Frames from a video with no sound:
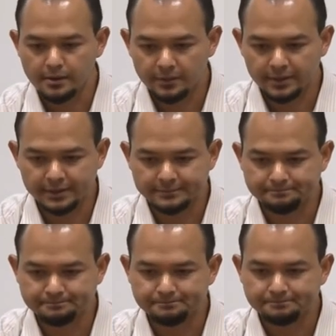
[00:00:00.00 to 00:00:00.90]
Okay.
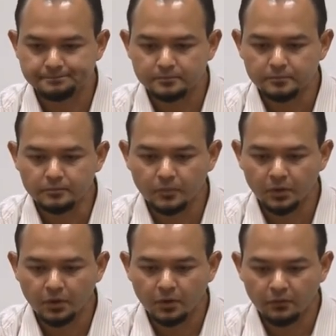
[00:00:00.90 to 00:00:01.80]

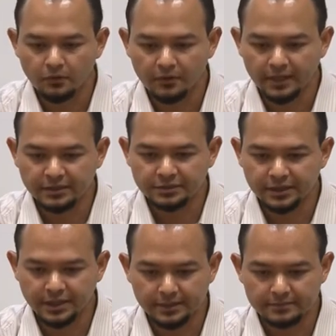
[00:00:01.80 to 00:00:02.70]
For that
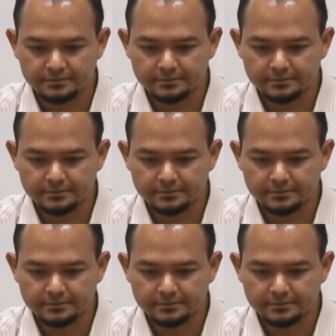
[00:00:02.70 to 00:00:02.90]
chart,